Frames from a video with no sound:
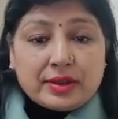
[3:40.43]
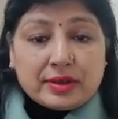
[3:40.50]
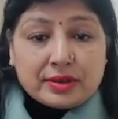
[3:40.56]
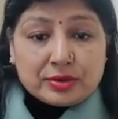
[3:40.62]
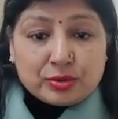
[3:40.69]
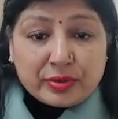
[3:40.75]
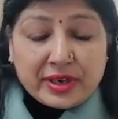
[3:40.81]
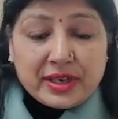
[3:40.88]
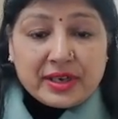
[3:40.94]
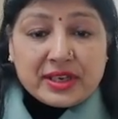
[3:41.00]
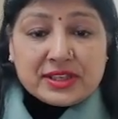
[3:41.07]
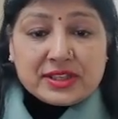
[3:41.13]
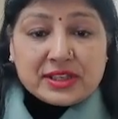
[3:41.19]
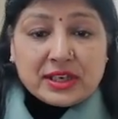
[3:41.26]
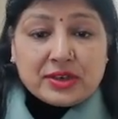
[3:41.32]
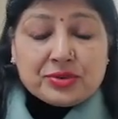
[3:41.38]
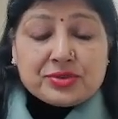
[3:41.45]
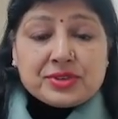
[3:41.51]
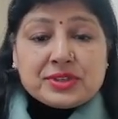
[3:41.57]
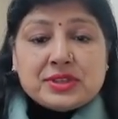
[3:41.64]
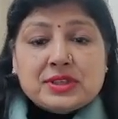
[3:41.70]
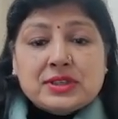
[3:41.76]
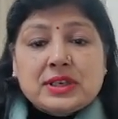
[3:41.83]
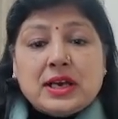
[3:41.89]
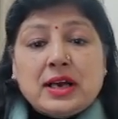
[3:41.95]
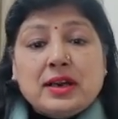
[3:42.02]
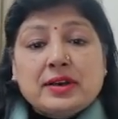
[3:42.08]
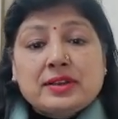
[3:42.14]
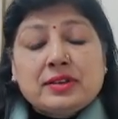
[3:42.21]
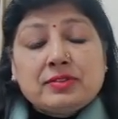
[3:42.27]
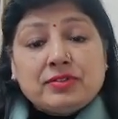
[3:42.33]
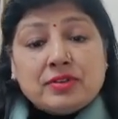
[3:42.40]
20 sounds are
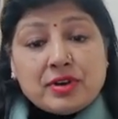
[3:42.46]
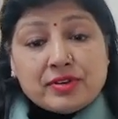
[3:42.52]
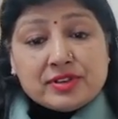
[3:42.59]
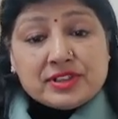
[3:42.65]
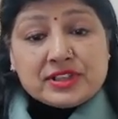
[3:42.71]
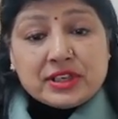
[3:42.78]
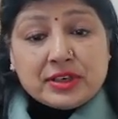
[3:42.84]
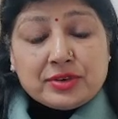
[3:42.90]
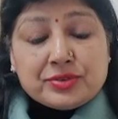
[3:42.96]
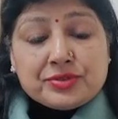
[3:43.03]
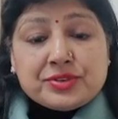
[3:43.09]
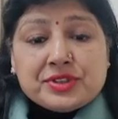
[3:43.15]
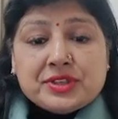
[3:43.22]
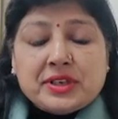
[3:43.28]
the vowel sounds